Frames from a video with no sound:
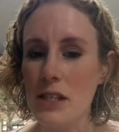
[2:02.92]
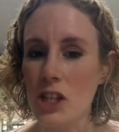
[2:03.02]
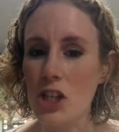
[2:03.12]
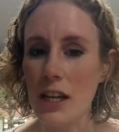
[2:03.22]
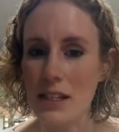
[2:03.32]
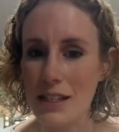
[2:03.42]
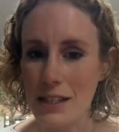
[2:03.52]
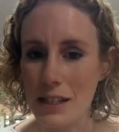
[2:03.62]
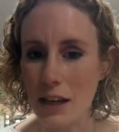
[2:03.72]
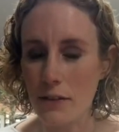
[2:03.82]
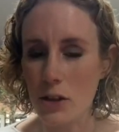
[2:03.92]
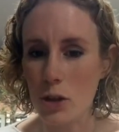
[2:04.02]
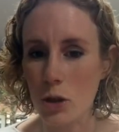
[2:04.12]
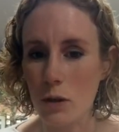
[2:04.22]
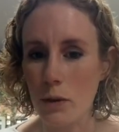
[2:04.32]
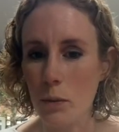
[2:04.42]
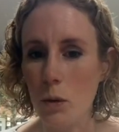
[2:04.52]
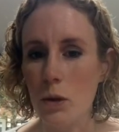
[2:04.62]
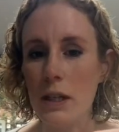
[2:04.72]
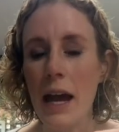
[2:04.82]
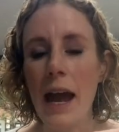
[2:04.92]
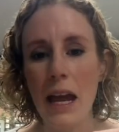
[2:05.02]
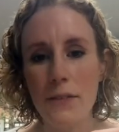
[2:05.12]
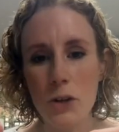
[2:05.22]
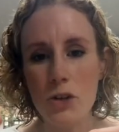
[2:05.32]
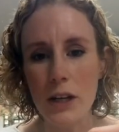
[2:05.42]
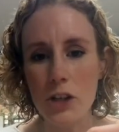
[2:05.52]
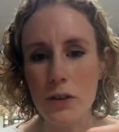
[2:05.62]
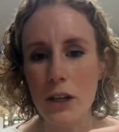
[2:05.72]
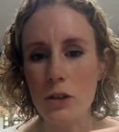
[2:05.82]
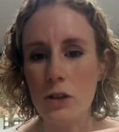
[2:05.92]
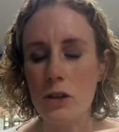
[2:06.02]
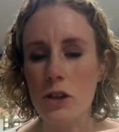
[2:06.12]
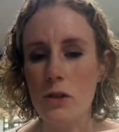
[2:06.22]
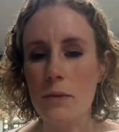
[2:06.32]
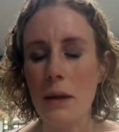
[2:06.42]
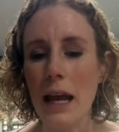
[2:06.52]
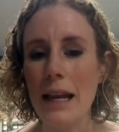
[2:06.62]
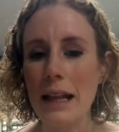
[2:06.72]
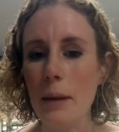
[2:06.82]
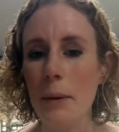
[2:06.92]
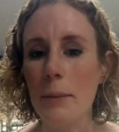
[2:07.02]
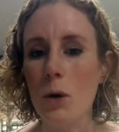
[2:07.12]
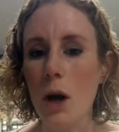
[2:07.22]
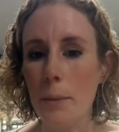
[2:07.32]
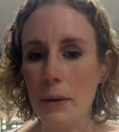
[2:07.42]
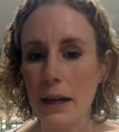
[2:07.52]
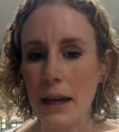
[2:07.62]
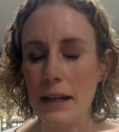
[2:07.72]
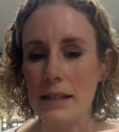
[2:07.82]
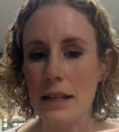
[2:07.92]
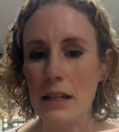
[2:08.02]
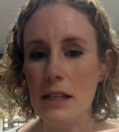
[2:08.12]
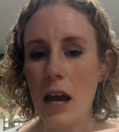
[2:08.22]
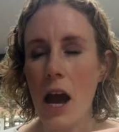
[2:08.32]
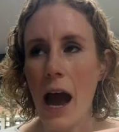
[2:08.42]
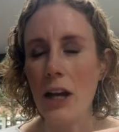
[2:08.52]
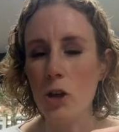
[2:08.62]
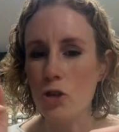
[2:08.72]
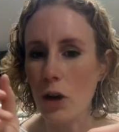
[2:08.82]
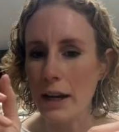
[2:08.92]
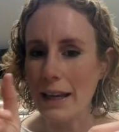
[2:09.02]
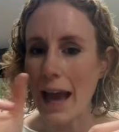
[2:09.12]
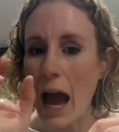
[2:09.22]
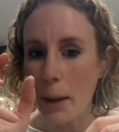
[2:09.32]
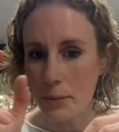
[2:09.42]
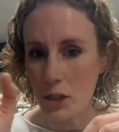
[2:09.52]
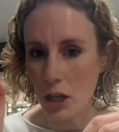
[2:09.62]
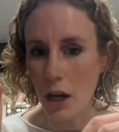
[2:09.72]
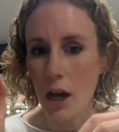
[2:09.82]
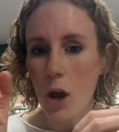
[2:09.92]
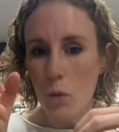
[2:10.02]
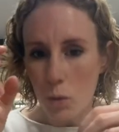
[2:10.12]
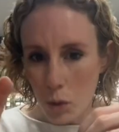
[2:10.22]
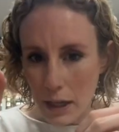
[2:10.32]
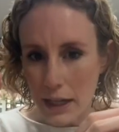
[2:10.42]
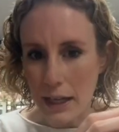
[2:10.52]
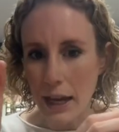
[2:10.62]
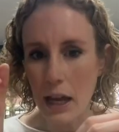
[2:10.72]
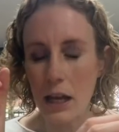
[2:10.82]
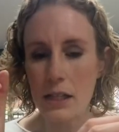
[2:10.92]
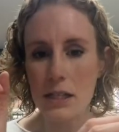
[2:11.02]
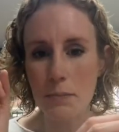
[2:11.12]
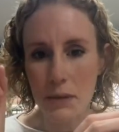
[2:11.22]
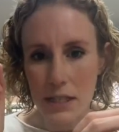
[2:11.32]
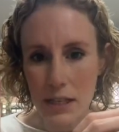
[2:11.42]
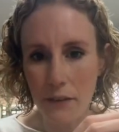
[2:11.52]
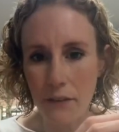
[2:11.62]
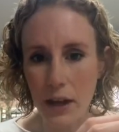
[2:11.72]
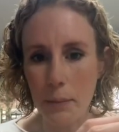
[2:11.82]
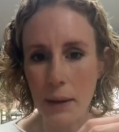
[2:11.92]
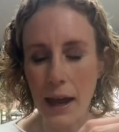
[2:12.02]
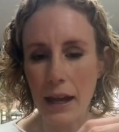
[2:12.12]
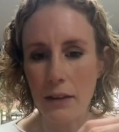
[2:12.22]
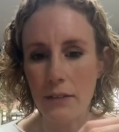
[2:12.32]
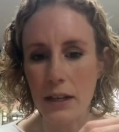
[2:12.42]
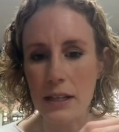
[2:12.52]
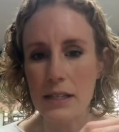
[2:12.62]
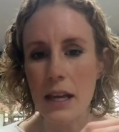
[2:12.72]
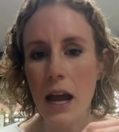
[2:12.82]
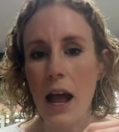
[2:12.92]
us a chance then to give the dog a reward. If you're trying to train your dog to do something a little bit more complicated and you're trying to capture really specific behaviours,